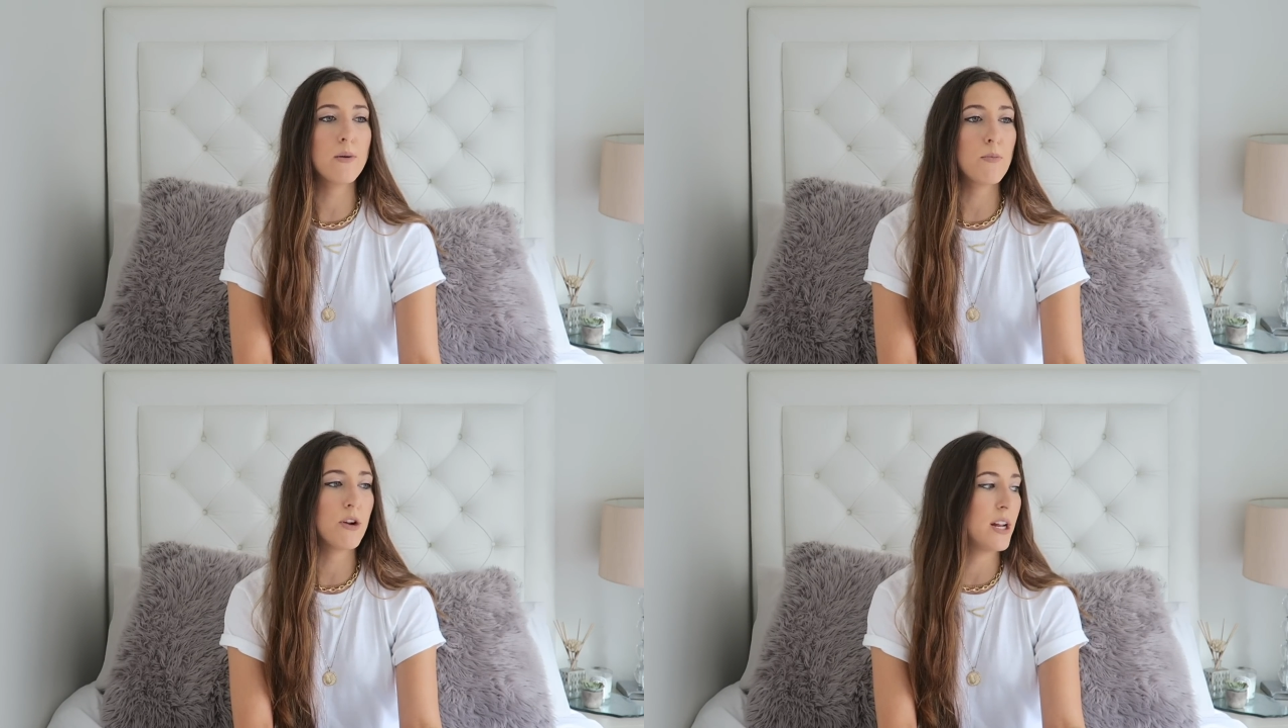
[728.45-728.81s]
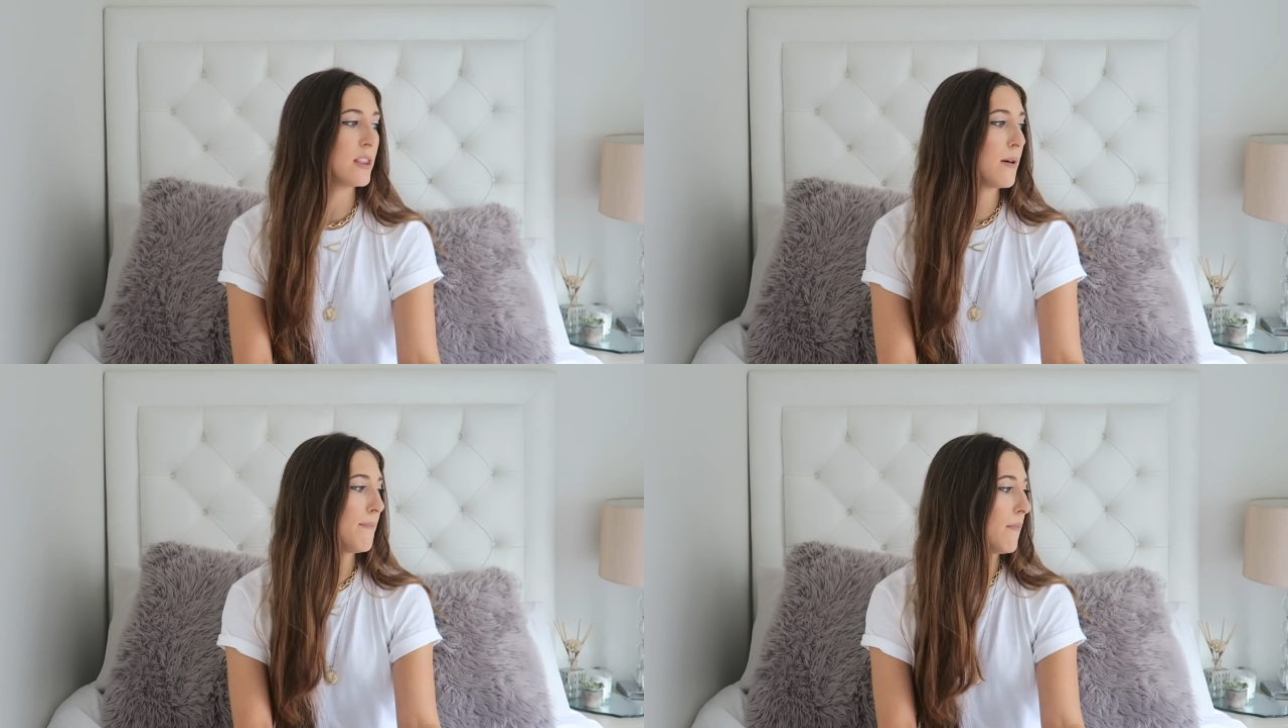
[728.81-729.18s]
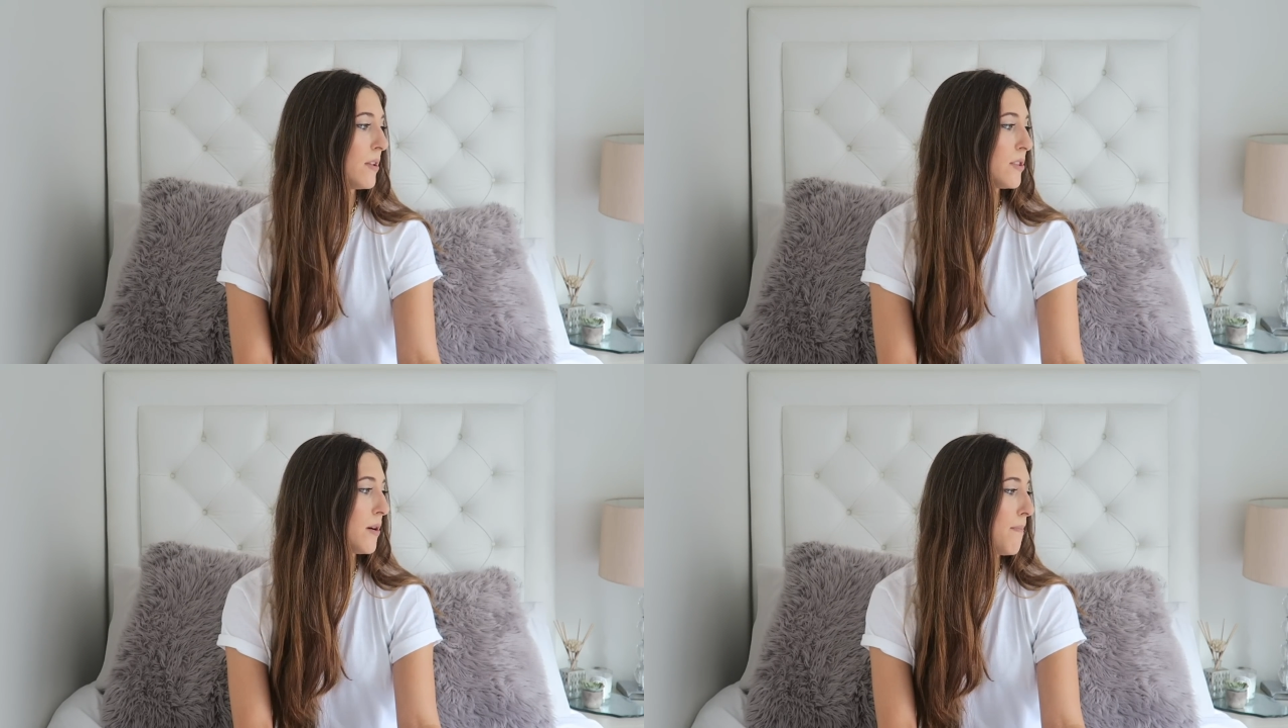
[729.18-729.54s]
I'm reading the
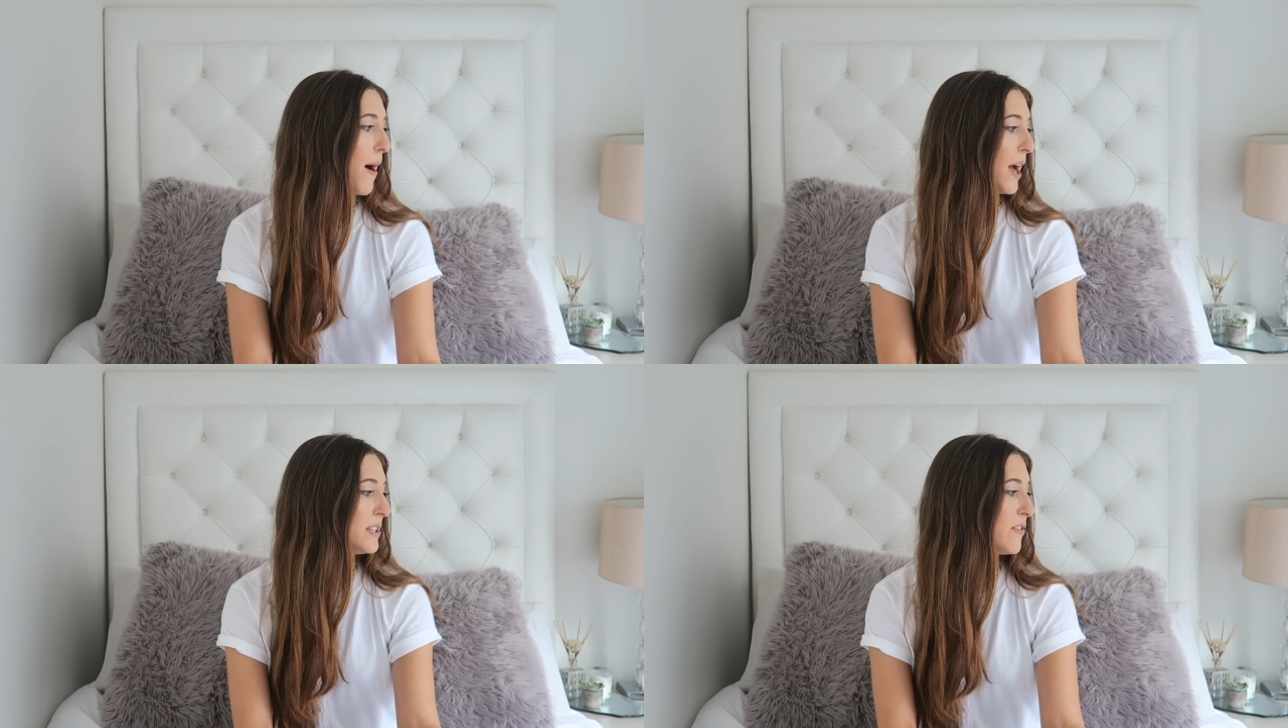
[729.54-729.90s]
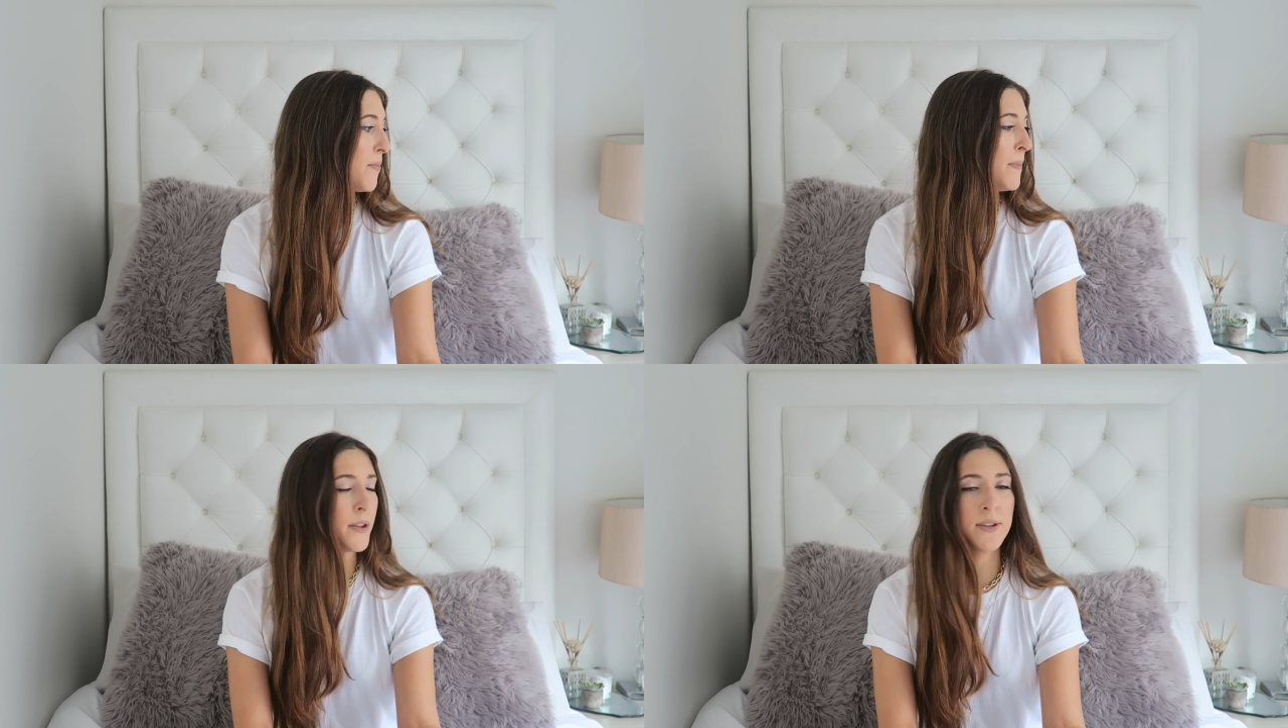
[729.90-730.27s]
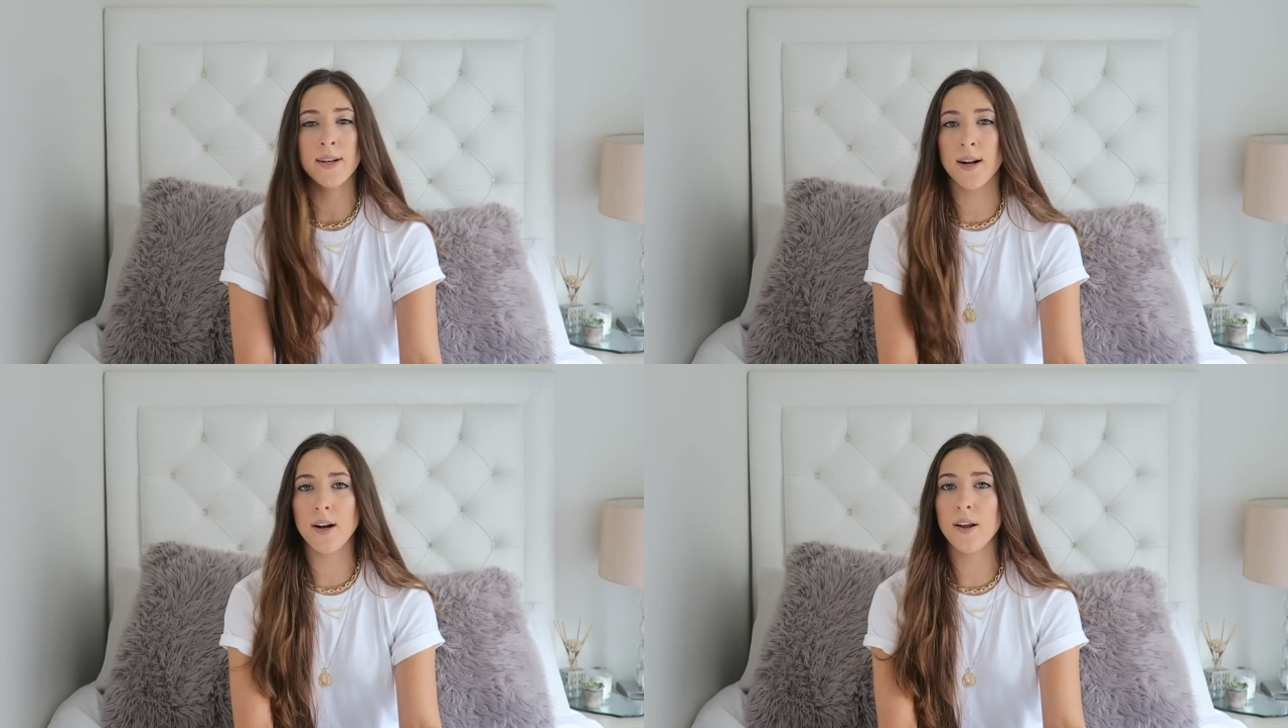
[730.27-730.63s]
the Mind of a
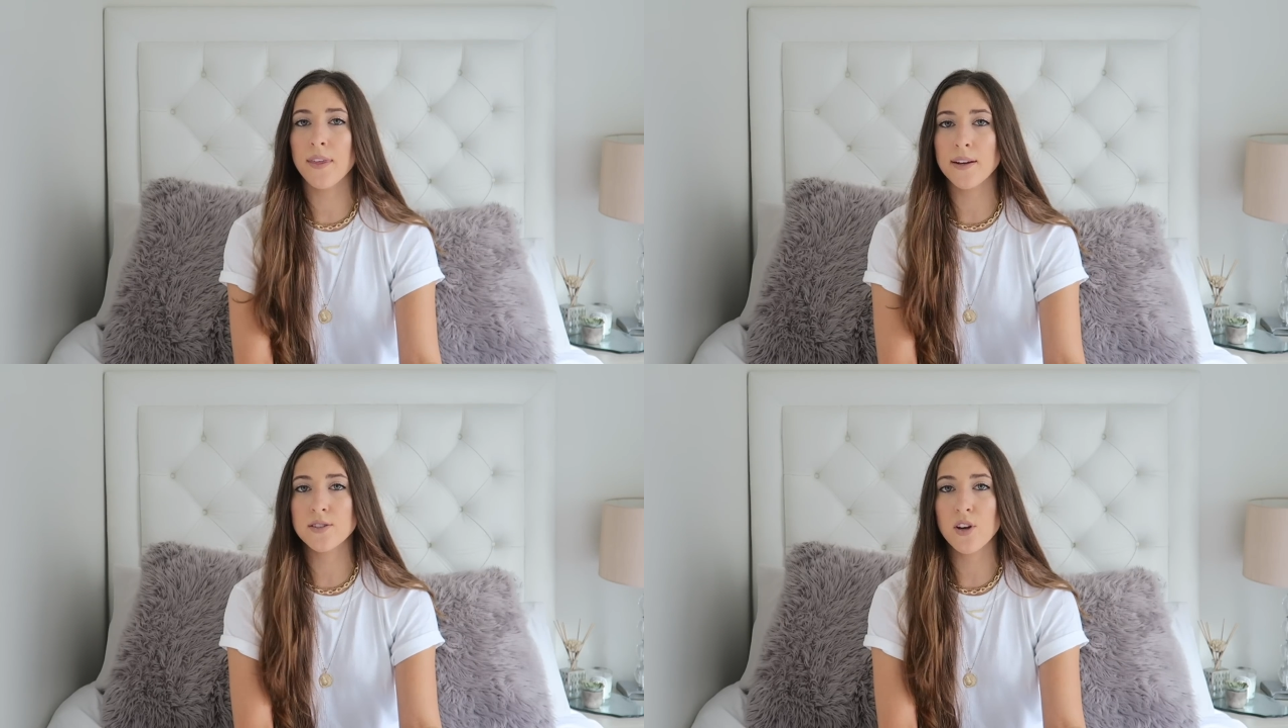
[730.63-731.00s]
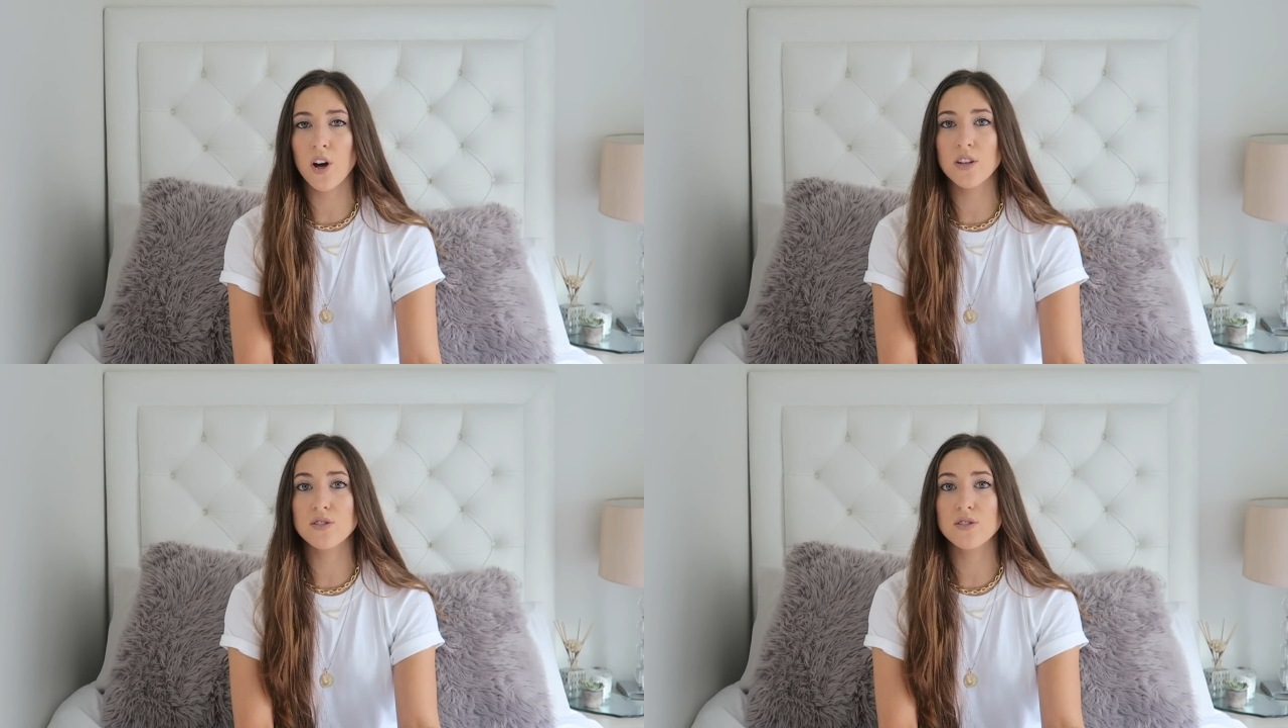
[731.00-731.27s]
Millionaire, I think it's called.